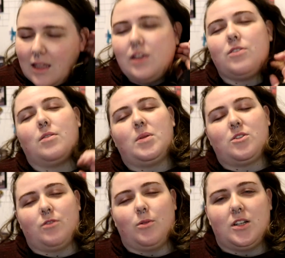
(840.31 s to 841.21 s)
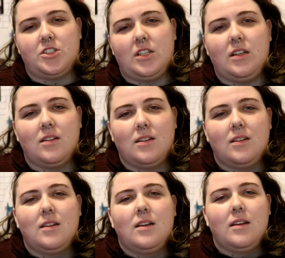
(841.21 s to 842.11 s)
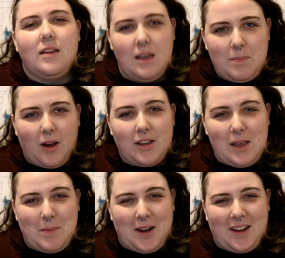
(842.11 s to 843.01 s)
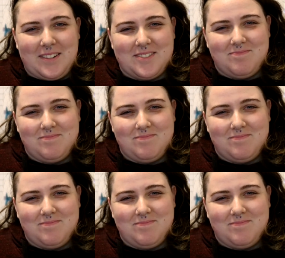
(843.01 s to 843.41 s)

Thank you so much for watching. Keep on keeping on,